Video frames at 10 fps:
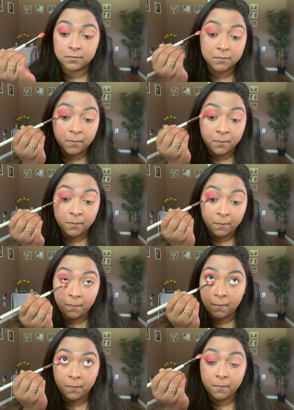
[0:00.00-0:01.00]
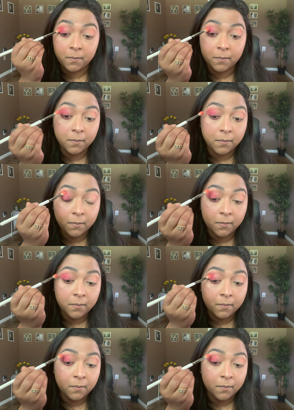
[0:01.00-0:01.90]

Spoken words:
(silence)